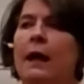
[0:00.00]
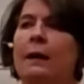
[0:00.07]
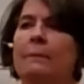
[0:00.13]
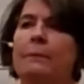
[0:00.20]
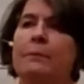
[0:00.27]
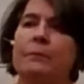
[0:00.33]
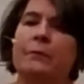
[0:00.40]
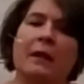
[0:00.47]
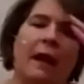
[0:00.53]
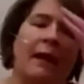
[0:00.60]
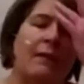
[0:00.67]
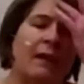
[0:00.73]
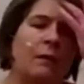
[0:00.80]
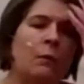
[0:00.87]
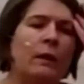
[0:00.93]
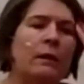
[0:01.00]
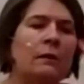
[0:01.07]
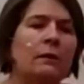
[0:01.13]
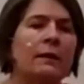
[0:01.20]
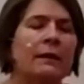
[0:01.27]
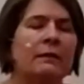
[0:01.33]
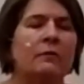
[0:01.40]
Um, and then I want to
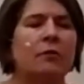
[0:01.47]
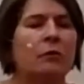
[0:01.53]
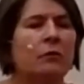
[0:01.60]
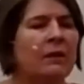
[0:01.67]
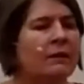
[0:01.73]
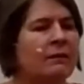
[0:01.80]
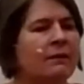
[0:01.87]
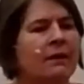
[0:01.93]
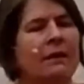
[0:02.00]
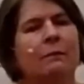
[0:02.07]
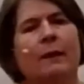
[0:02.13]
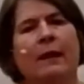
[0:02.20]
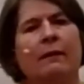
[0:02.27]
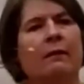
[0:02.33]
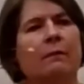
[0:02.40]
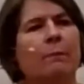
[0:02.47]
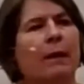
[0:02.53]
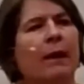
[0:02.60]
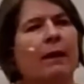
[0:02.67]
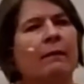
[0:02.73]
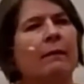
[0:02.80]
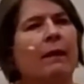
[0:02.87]
look at two things that come out of the
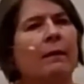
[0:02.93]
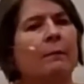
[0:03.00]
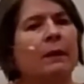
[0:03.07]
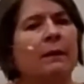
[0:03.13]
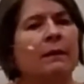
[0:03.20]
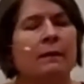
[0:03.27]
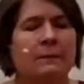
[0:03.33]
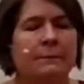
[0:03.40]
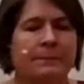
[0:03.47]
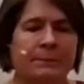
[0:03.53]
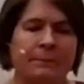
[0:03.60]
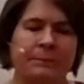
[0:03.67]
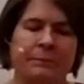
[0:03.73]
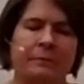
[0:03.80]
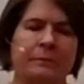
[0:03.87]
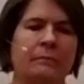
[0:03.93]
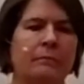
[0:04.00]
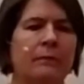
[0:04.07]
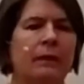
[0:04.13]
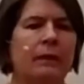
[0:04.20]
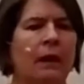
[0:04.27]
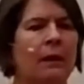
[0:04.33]
pandemic.
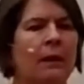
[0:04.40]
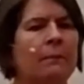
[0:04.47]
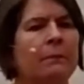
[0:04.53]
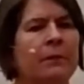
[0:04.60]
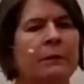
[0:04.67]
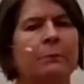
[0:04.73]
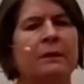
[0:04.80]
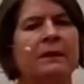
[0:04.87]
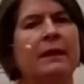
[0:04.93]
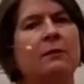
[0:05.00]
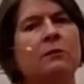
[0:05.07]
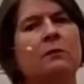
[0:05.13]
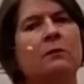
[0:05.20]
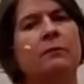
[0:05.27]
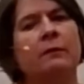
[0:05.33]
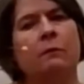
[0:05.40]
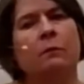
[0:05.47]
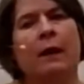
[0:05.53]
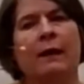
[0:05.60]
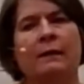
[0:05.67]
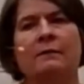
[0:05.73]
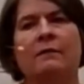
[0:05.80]
Um, the potential for the
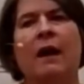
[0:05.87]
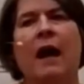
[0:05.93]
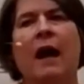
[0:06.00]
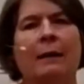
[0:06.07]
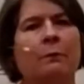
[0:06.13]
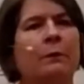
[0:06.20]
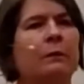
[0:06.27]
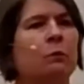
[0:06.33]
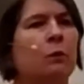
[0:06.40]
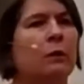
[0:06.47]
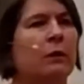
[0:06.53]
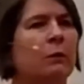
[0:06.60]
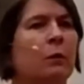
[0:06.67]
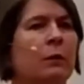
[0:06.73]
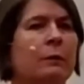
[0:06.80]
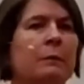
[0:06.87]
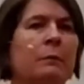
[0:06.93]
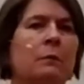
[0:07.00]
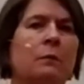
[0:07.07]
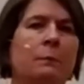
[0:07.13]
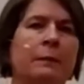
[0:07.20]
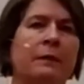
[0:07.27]
rise of hybrid work, where
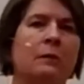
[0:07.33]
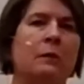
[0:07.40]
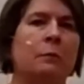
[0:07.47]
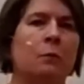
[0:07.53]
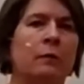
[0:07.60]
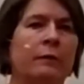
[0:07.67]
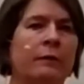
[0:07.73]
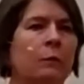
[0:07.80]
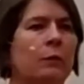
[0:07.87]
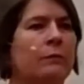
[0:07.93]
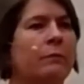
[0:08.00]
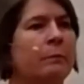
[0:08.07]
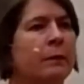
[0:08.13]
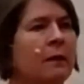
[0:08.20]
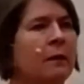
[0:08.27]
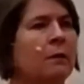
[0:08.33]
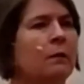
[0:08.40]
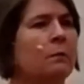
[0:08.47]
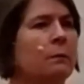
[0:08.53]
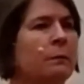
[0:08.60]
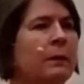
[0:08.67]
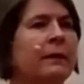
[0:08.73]
people will be doing more of their work from the
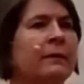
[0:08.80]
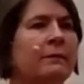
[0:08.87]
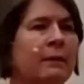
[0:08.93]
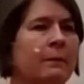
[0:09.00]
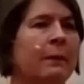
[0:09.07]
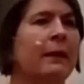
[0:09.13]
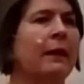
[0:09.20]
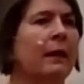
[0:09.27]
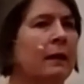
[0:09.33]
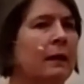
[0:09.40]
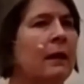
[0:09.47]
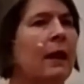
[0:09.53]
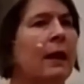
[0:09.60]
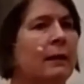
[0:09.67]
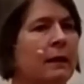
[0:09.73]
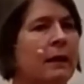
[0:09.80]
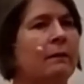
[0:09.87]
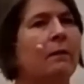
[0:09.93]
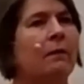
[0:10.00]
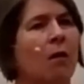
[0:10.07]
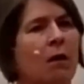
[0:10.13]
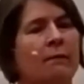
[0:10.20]
home and some at, at, at
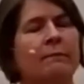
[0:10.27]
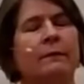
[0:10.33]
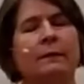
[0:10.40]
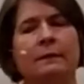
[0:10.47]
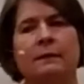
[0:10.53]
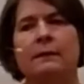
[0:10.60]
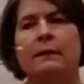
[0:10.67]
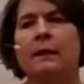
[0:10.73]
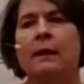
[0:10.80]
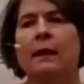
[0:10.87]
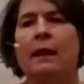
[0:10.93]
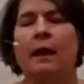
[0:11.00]
the office,